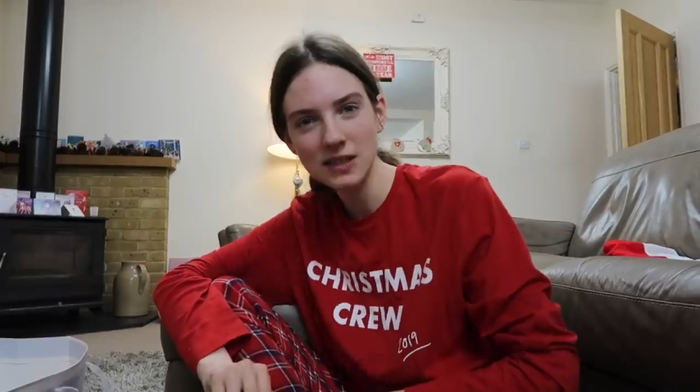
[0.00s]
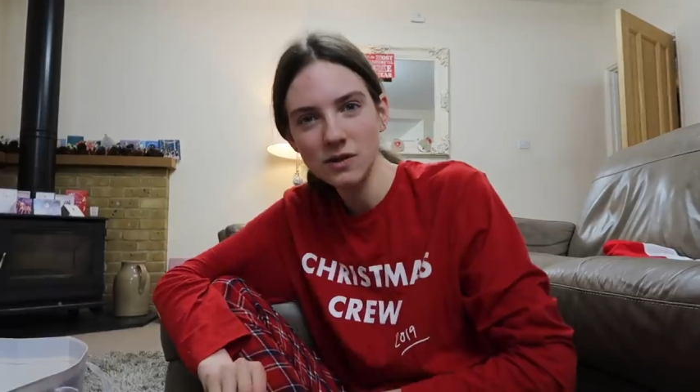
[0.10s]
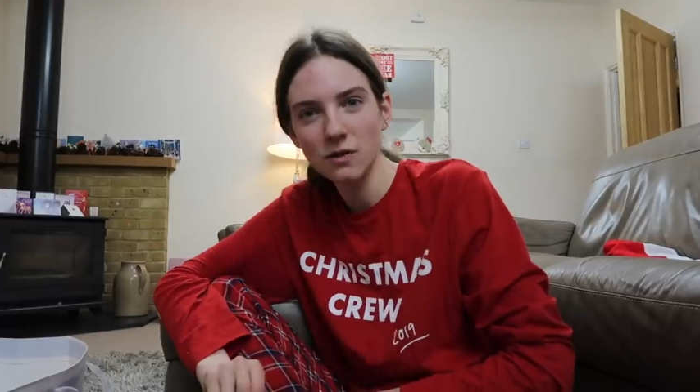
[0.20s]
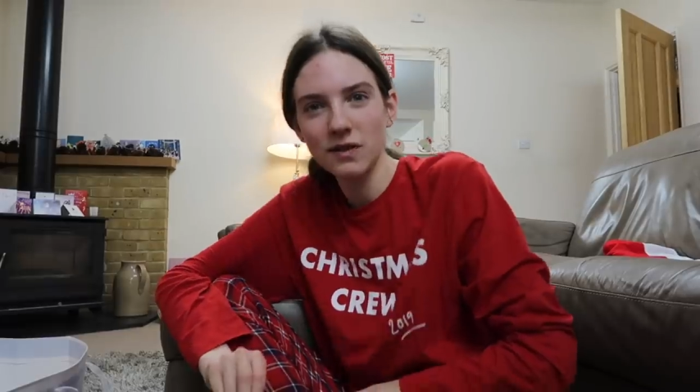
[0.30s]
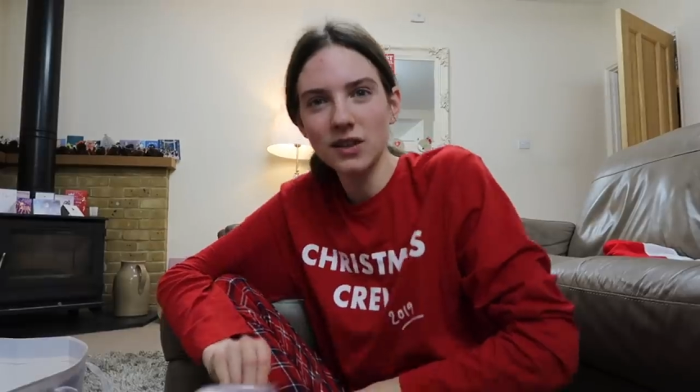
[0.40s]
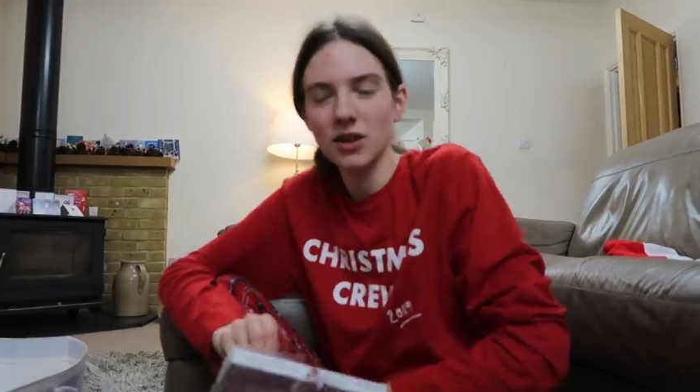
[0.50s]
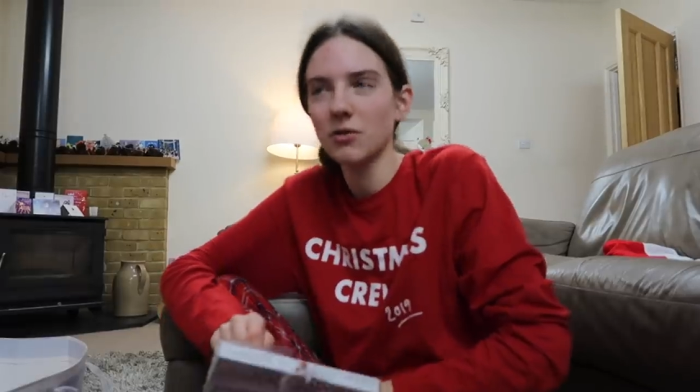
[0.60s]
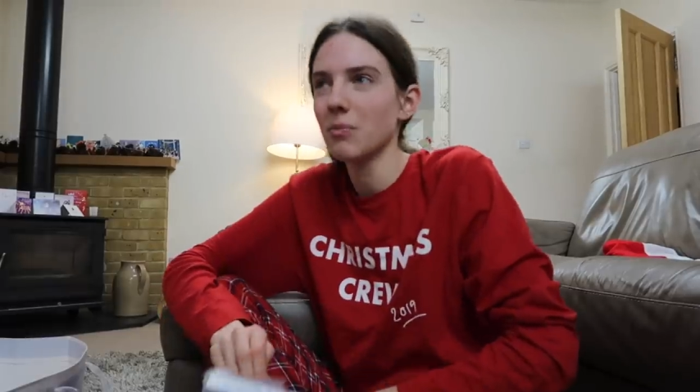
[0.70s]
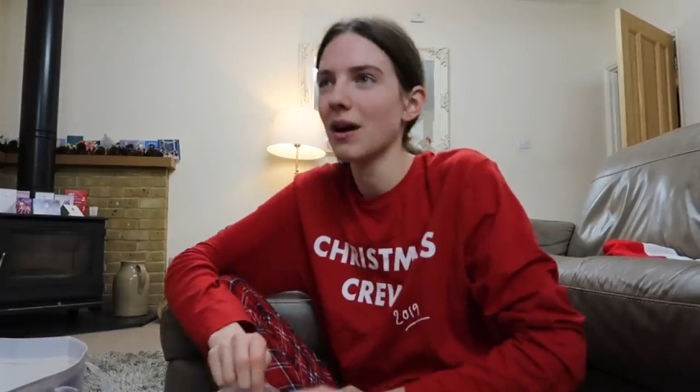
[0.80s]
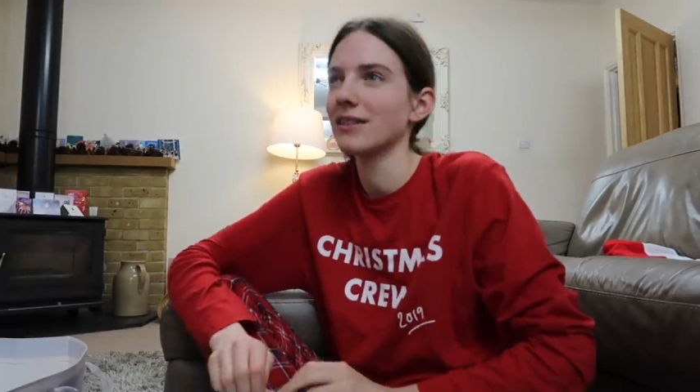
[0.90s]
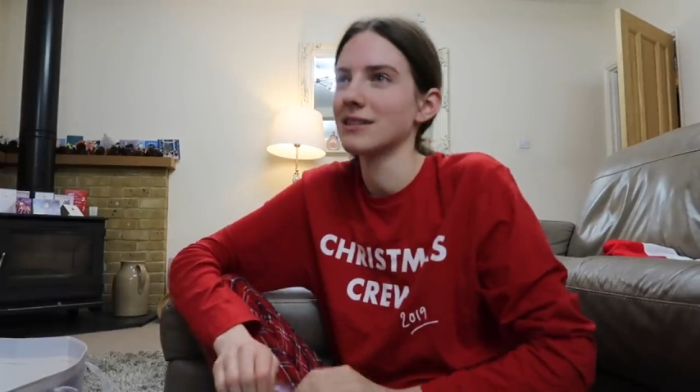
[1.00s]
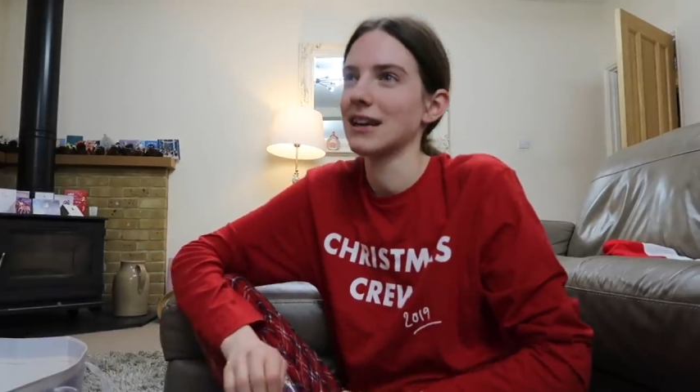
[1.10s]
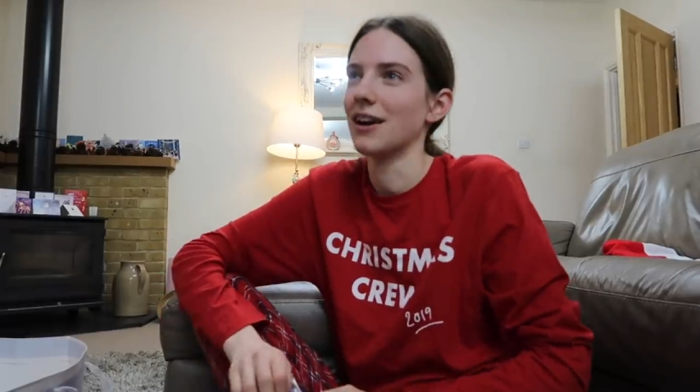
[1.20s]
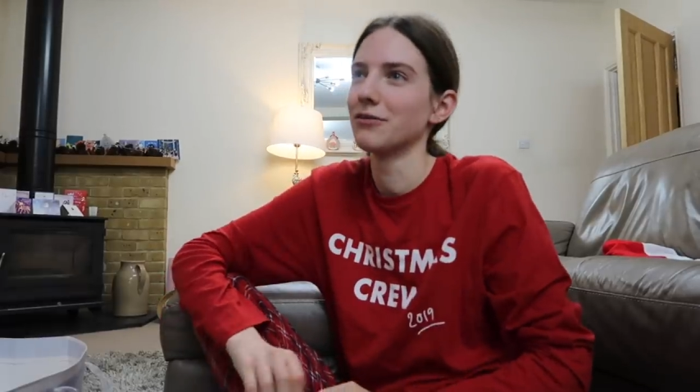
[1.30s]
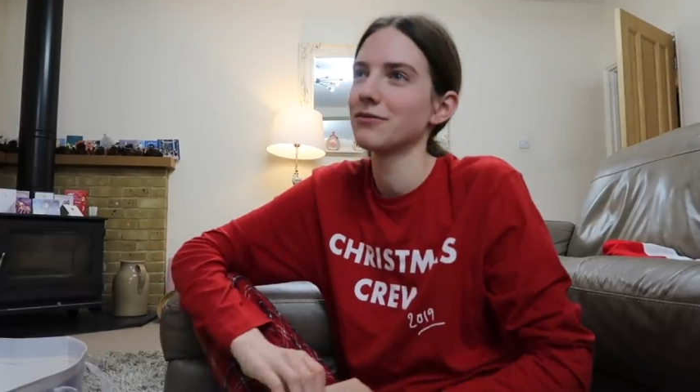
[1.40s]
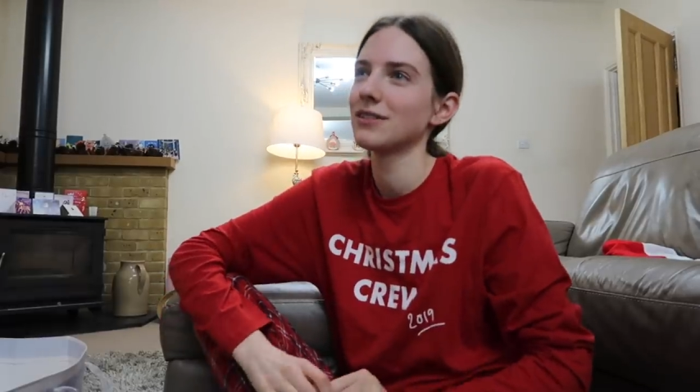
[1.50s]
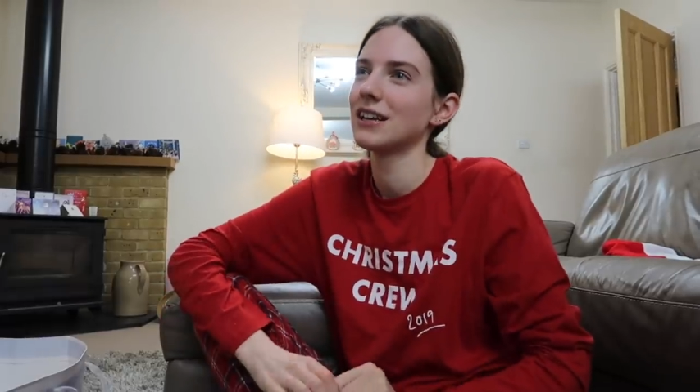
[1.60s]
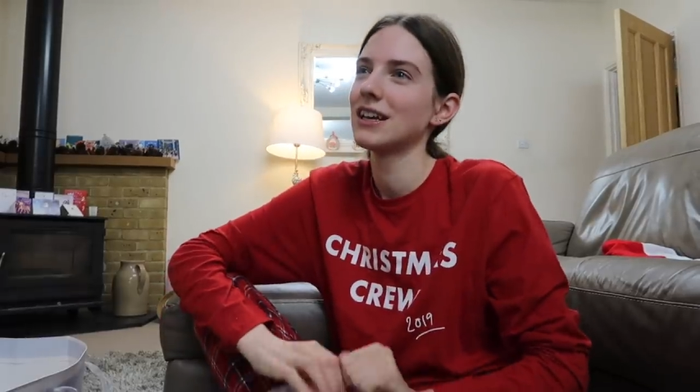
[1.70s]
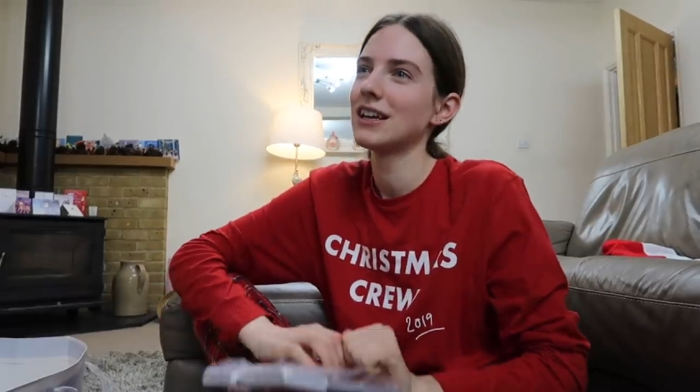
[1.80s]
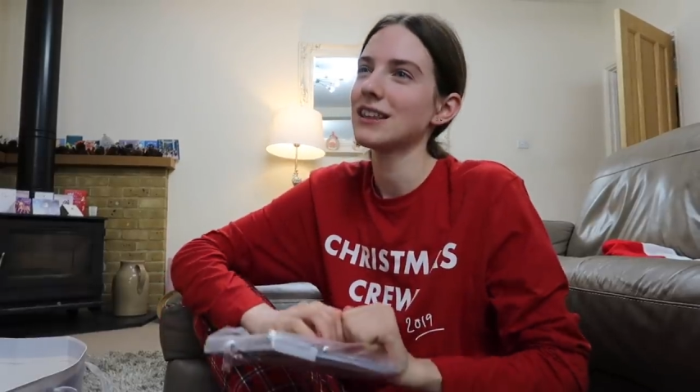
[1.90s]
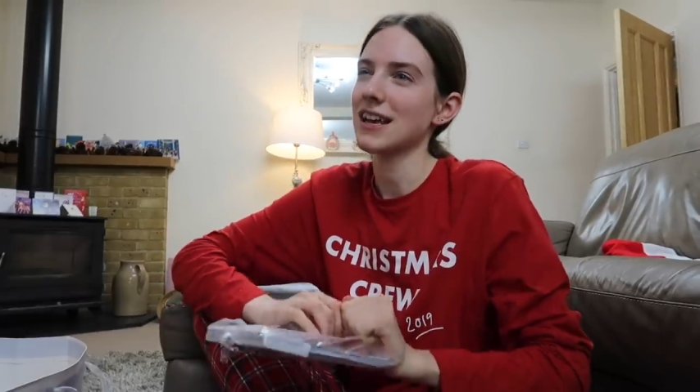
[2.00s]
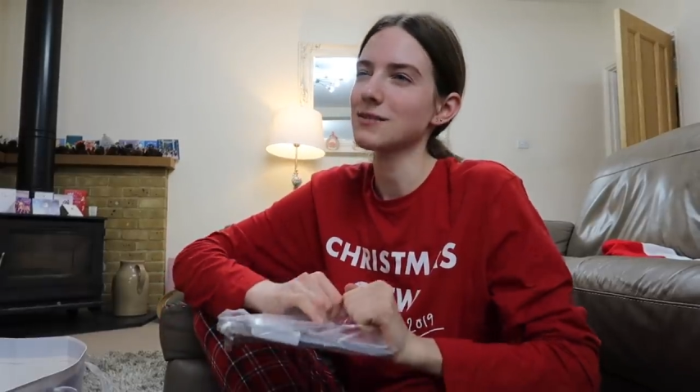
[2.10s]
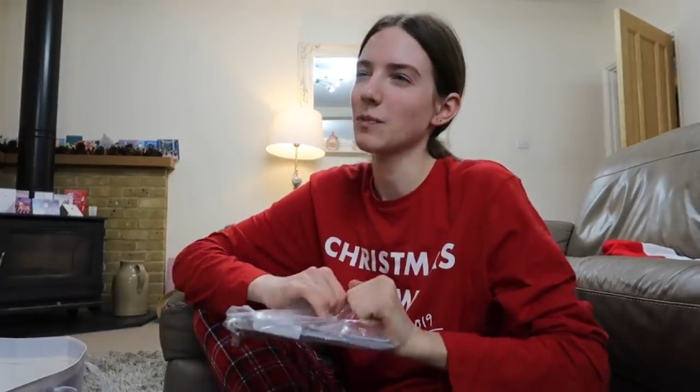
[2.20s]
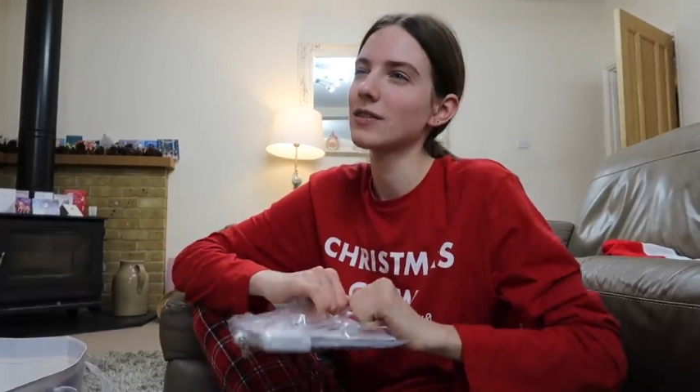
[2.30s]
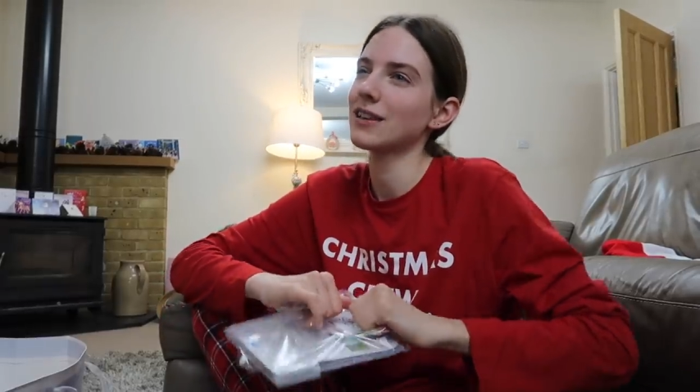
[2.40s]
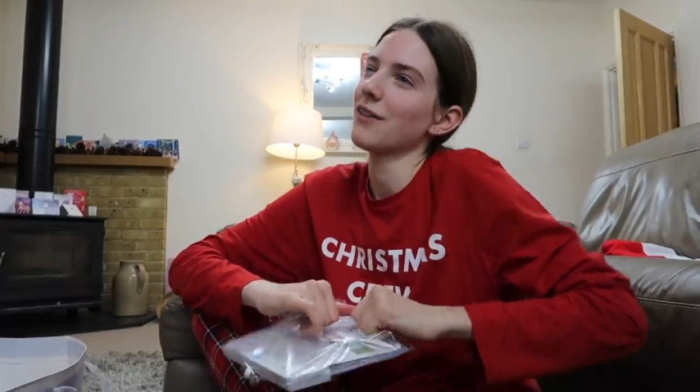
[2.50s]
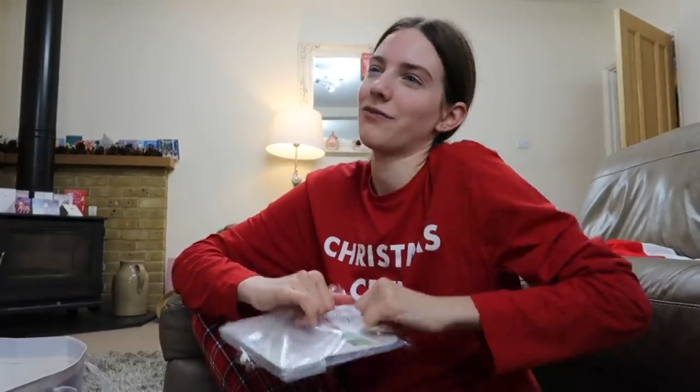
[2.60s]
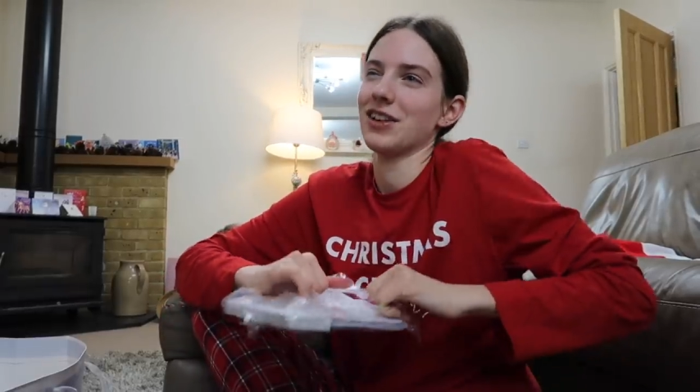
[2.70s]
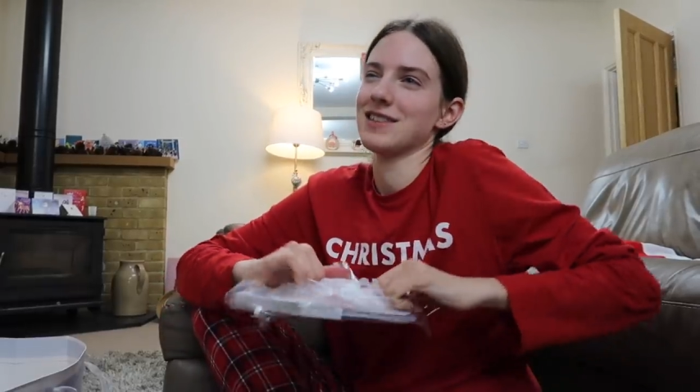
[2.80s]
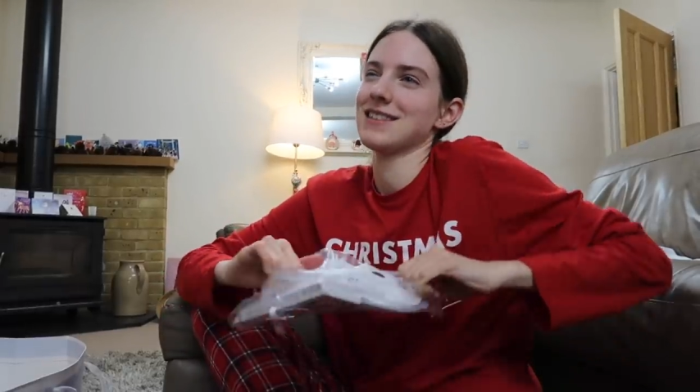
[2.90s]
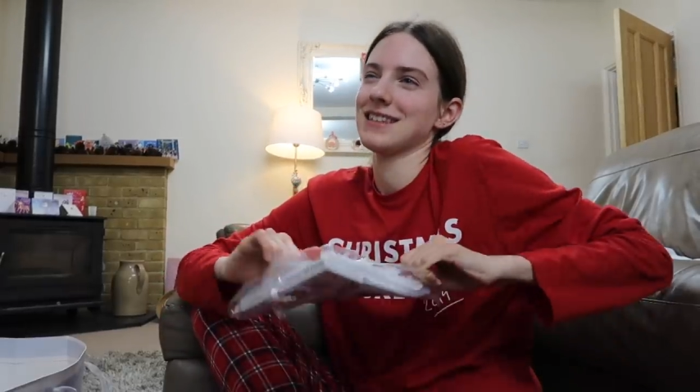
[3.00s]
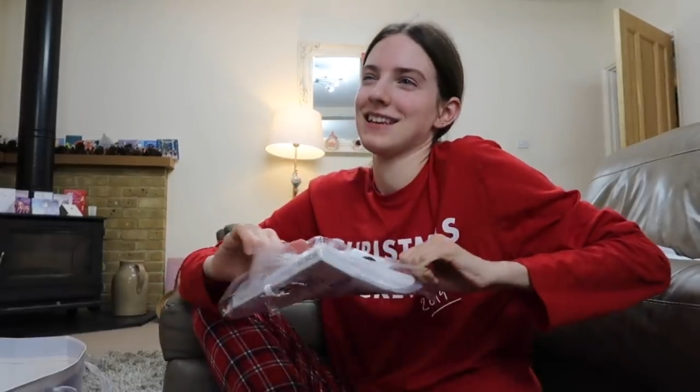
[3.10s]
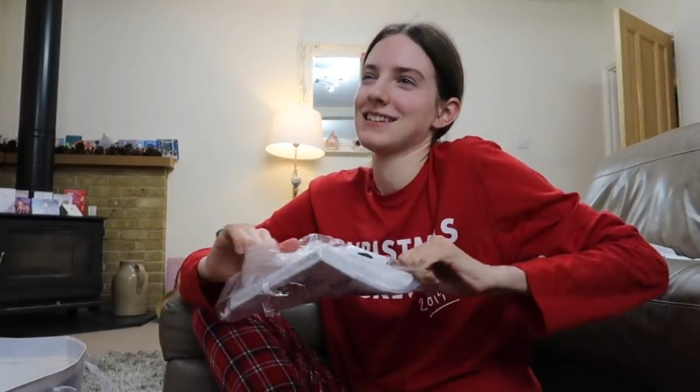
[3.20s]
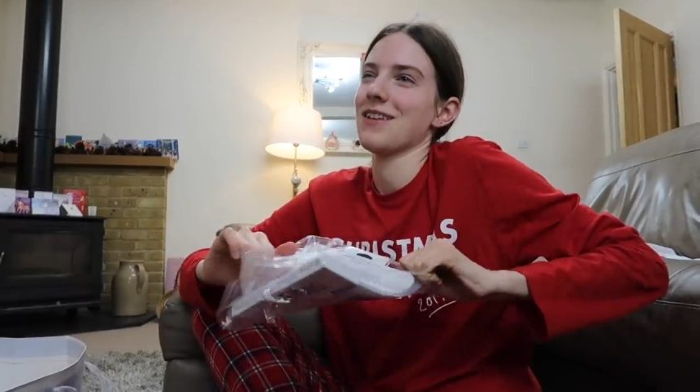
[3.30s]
it's the sort of thing you don't want to buy yourself. That's what a gift is, isn't it?